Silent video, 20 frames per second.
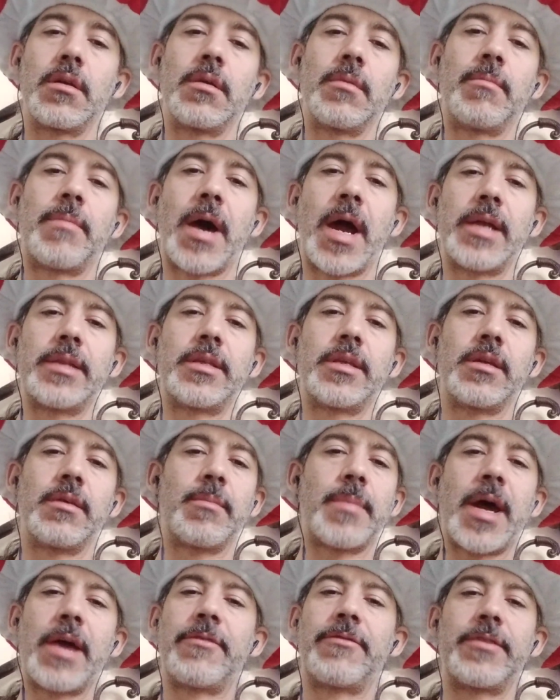
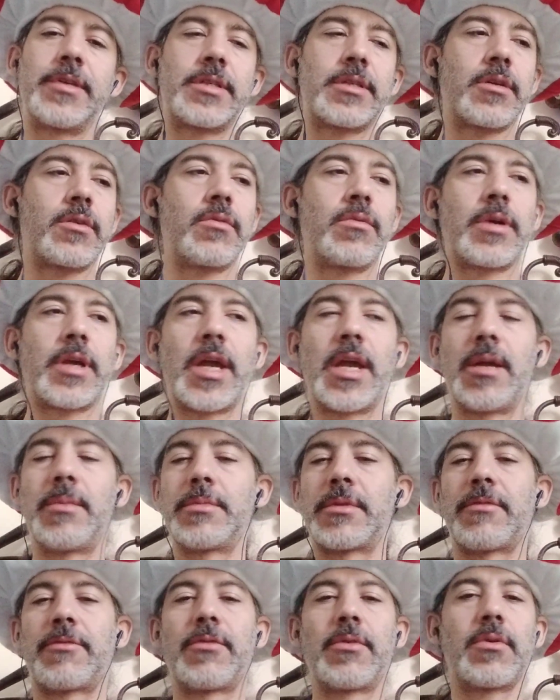buy physical
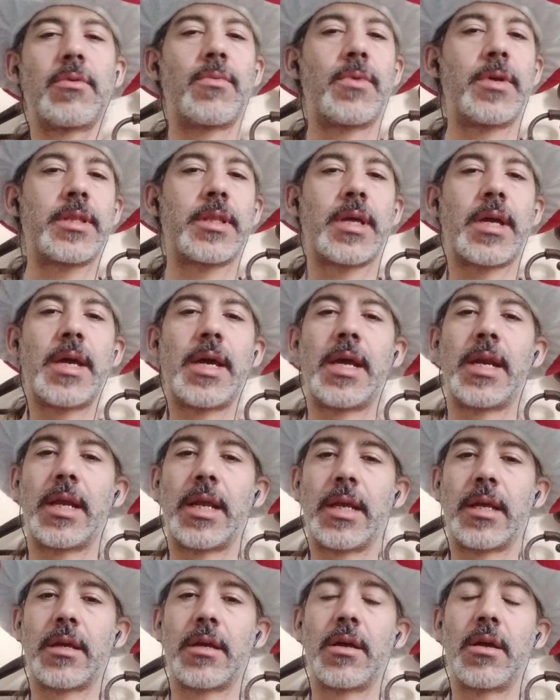games if you don't want the
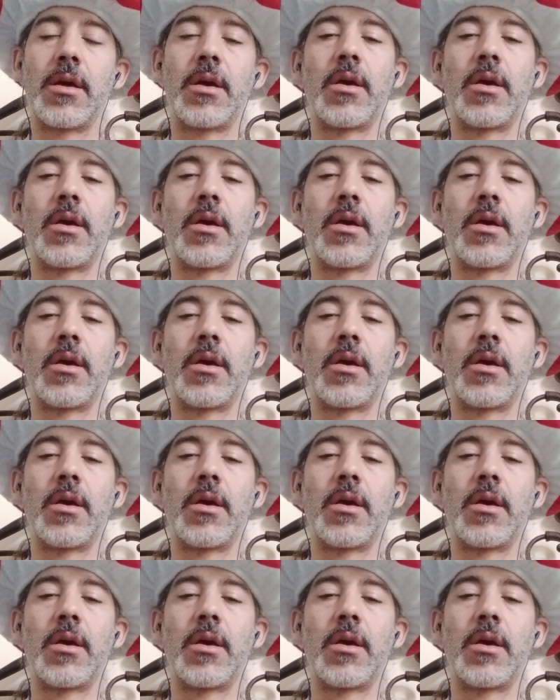headache,